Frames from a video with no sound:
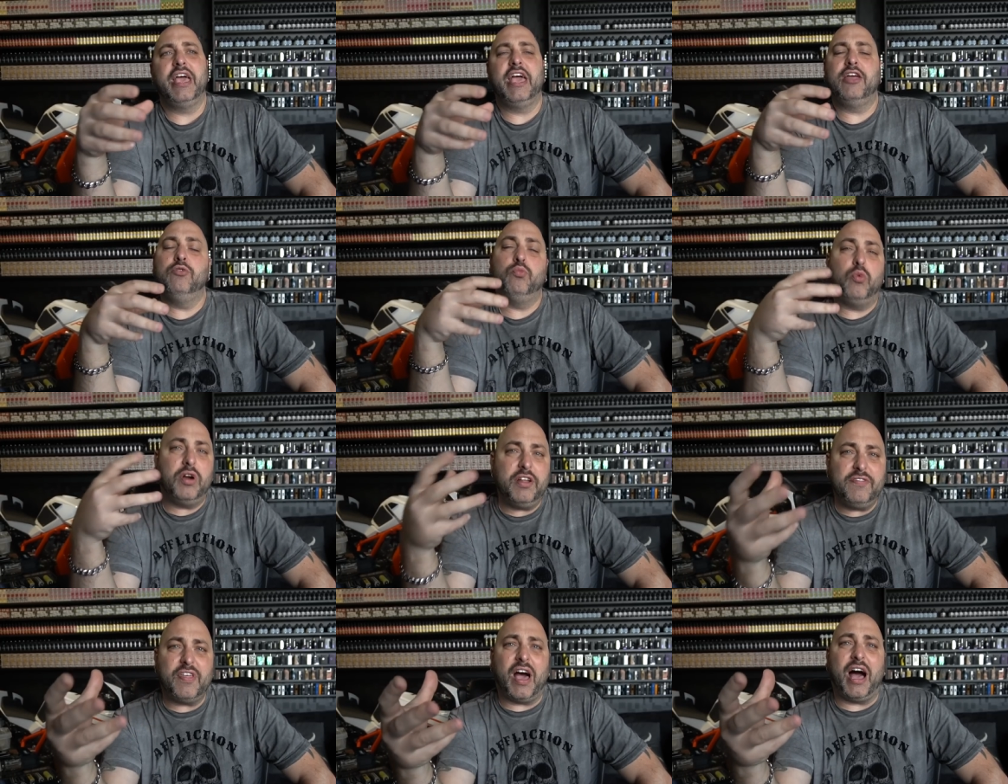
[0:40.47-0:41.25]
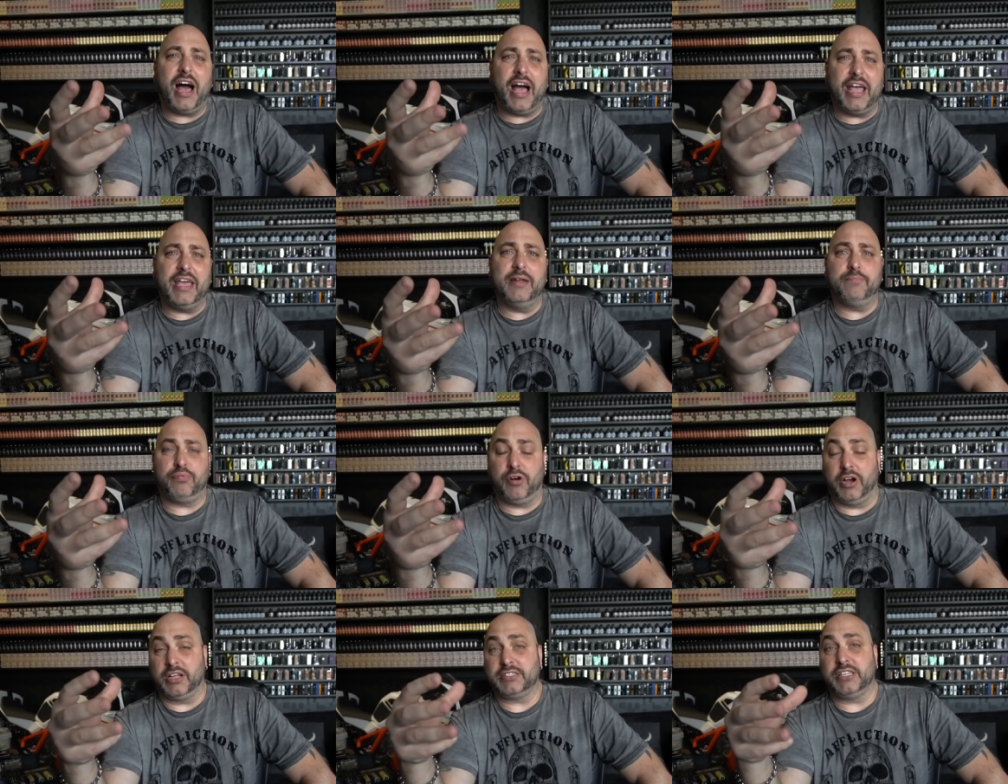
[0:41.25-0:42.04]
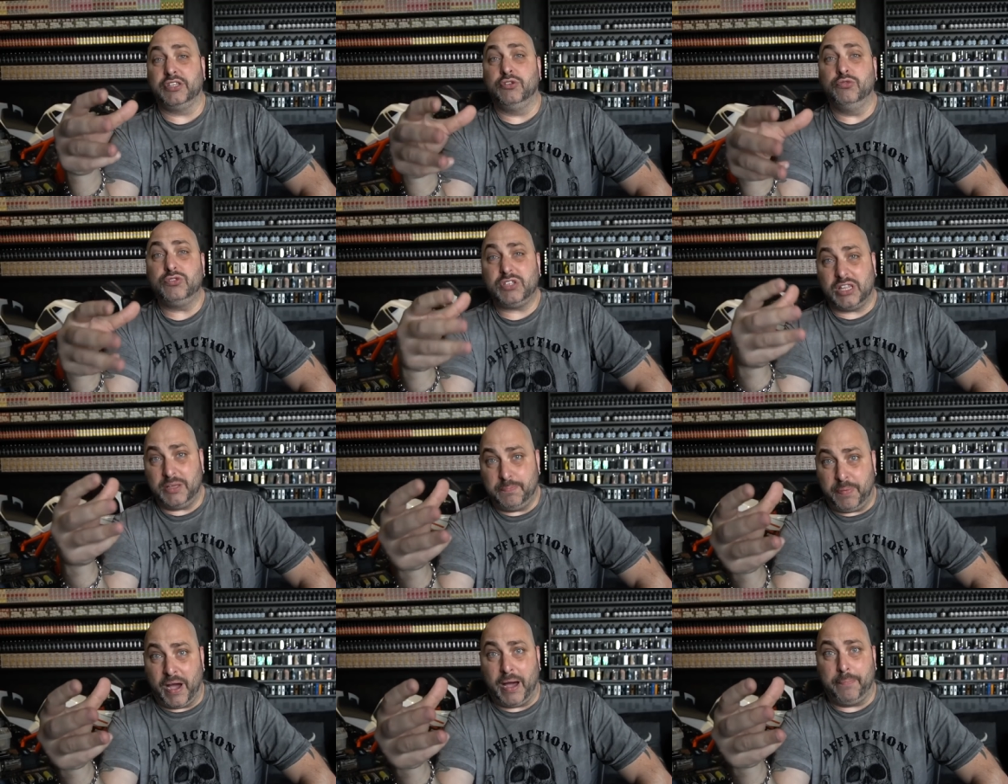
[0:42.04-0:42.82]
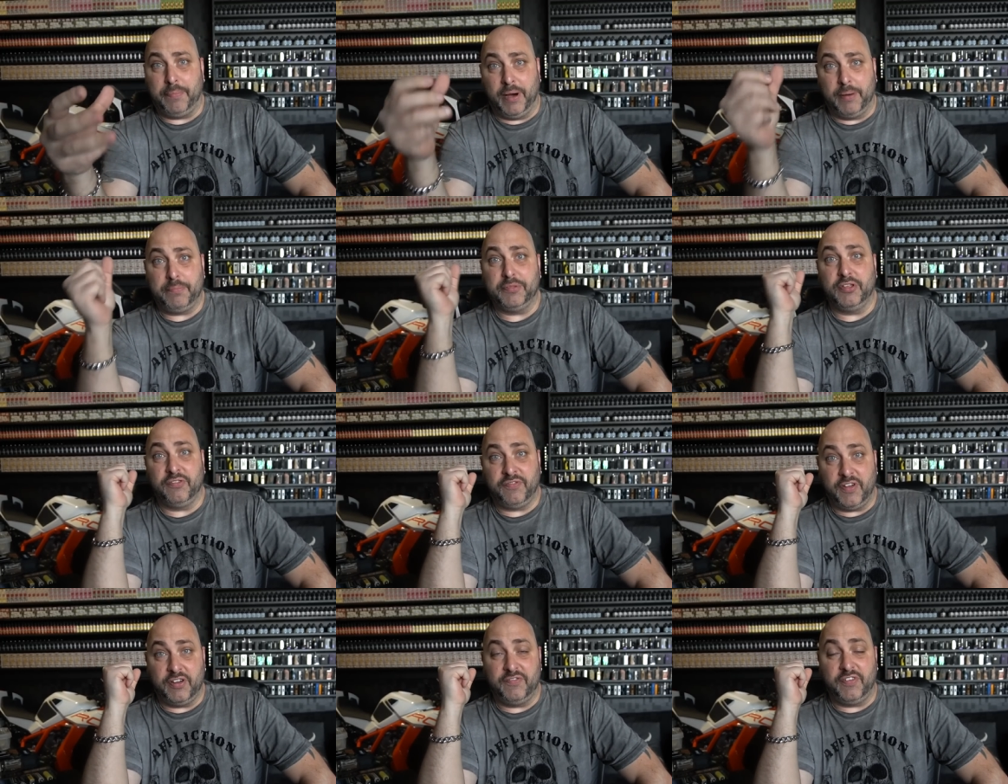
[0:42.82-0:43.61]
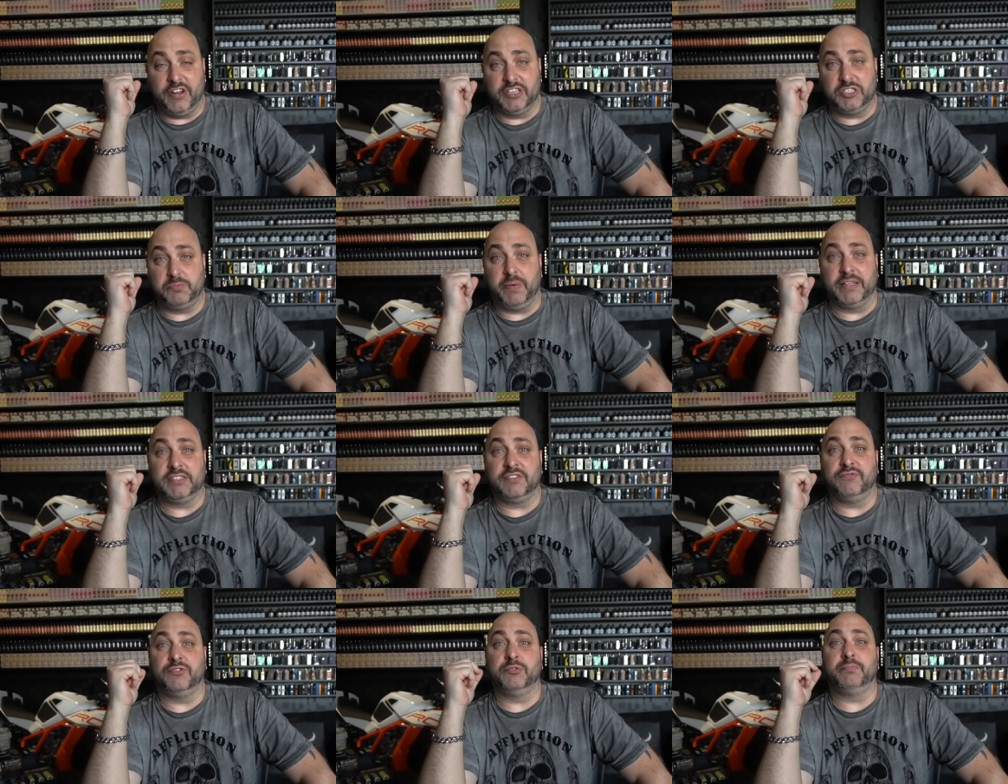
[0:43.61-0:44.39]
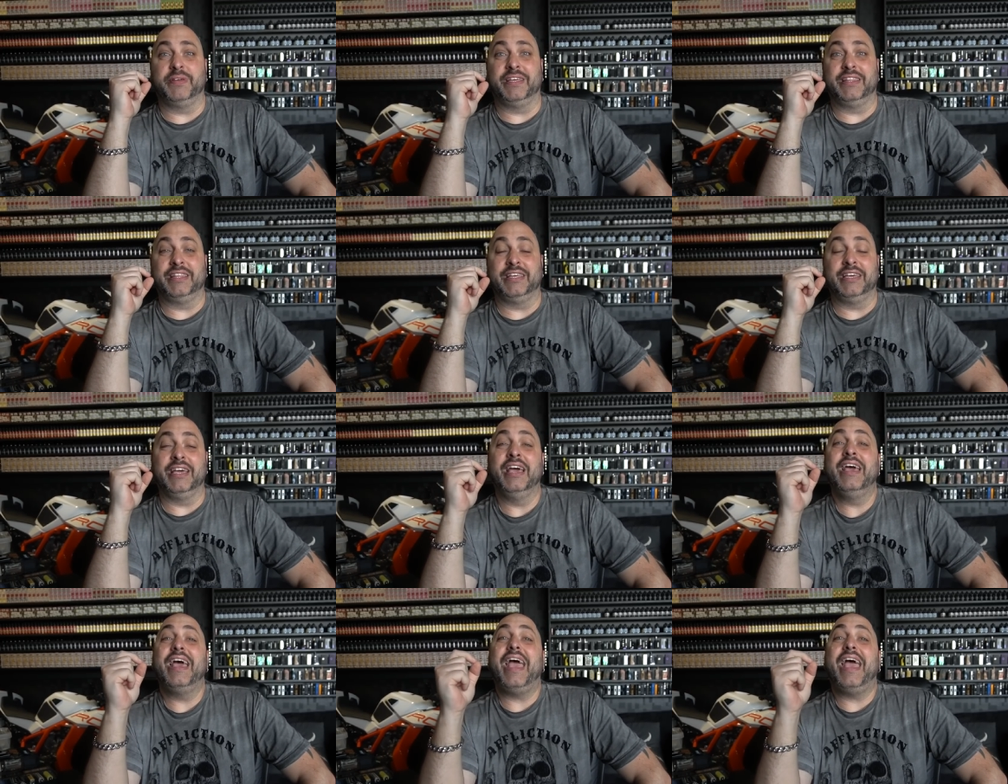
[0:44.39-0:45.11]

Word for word: And one of the high end products that usually pop up, and they're very, very expensive, would be the